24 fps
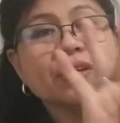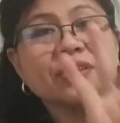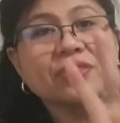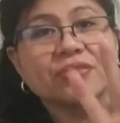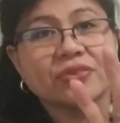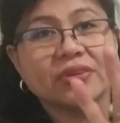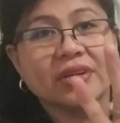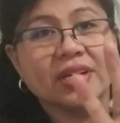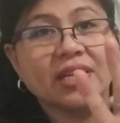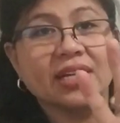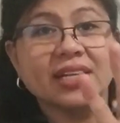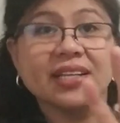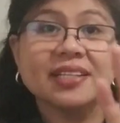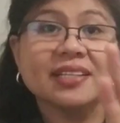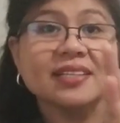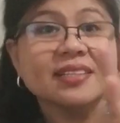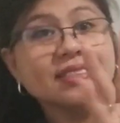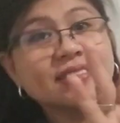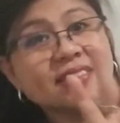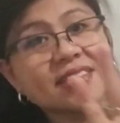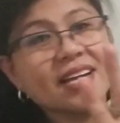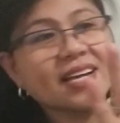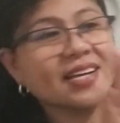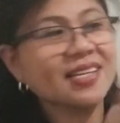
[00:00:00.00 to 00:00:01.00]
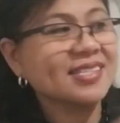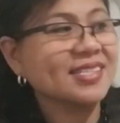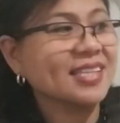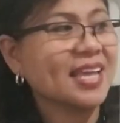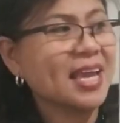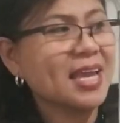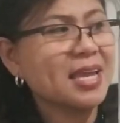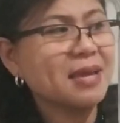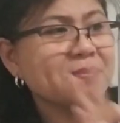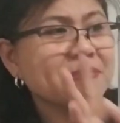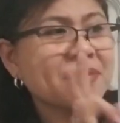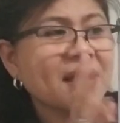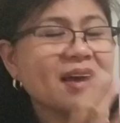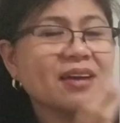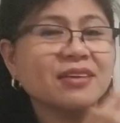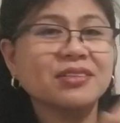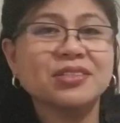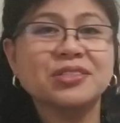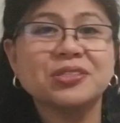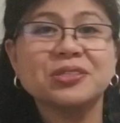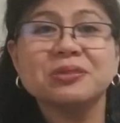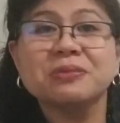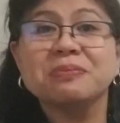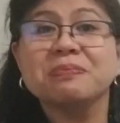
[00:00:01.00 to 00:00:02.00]
3 little ducks came
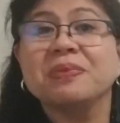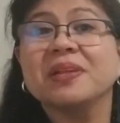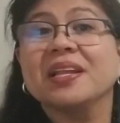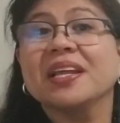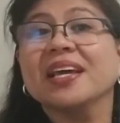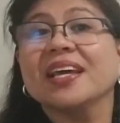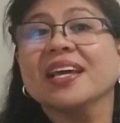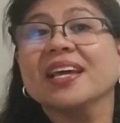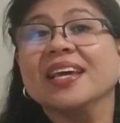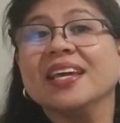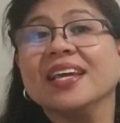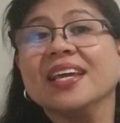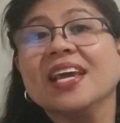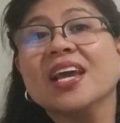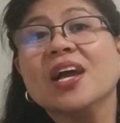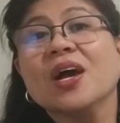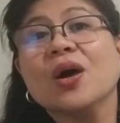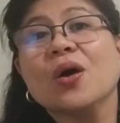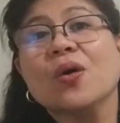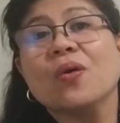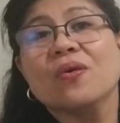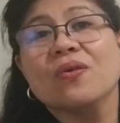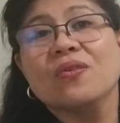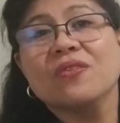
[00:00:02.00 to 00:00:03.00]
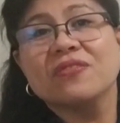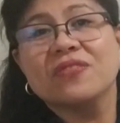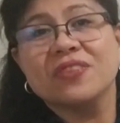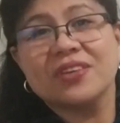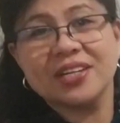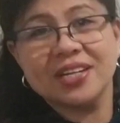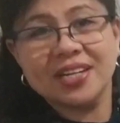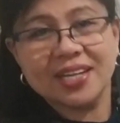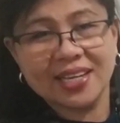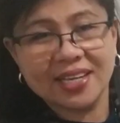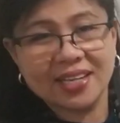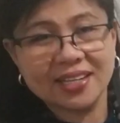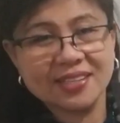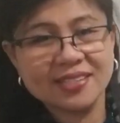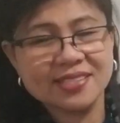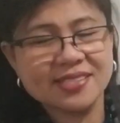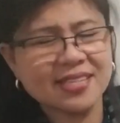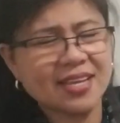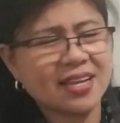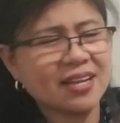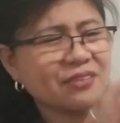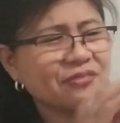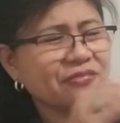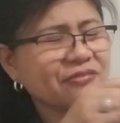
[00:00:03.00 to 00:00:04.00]
out to play over the hills
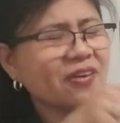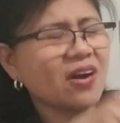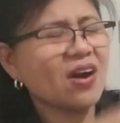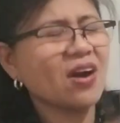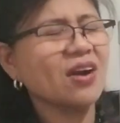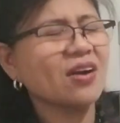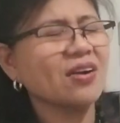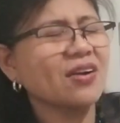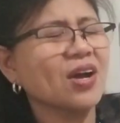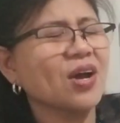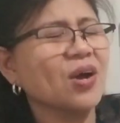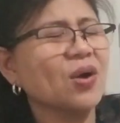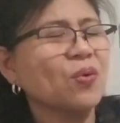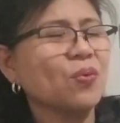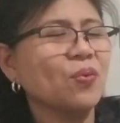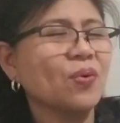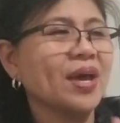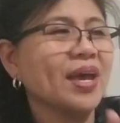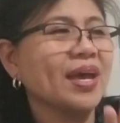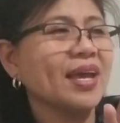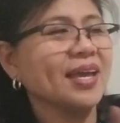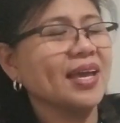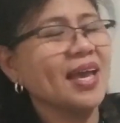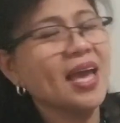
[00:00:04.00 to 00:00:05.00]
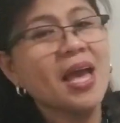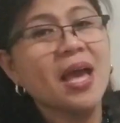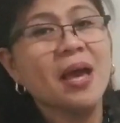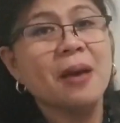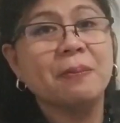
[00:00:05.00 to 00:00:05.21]
and far away.